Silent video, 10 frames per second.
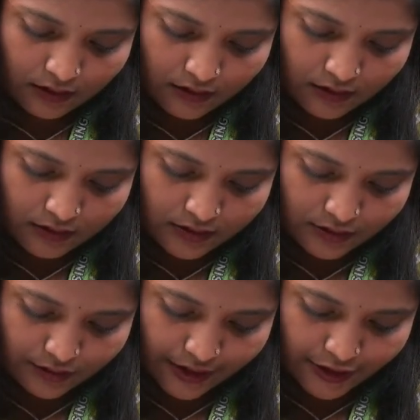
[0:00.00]
So
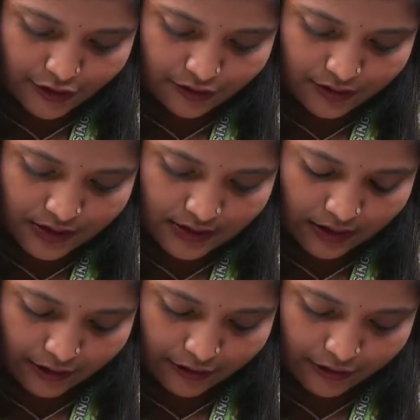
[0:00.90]
ensure this
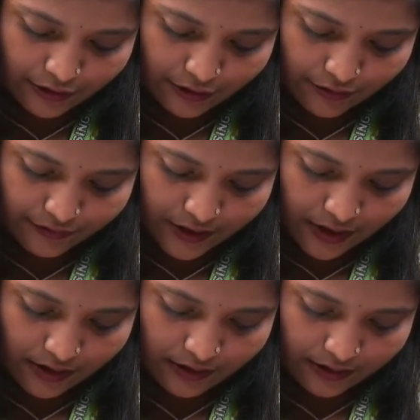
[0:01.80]
continuity of the
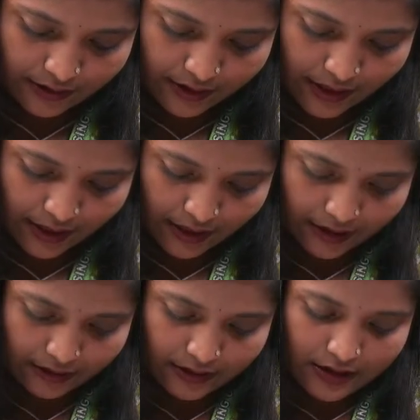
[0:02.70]
care
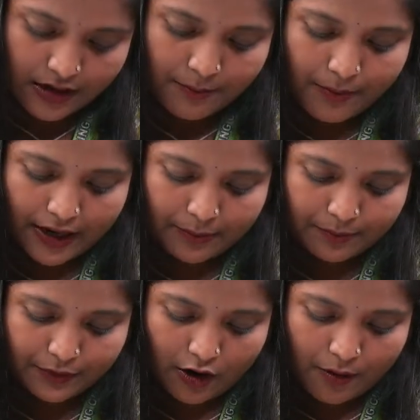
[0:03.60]
by
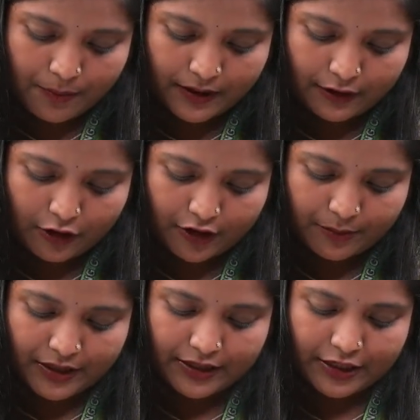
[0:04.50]
proper
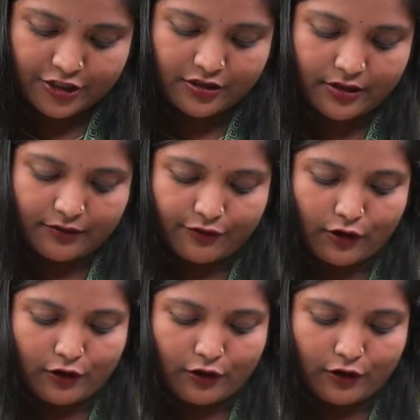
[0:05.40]
documentation and follow up.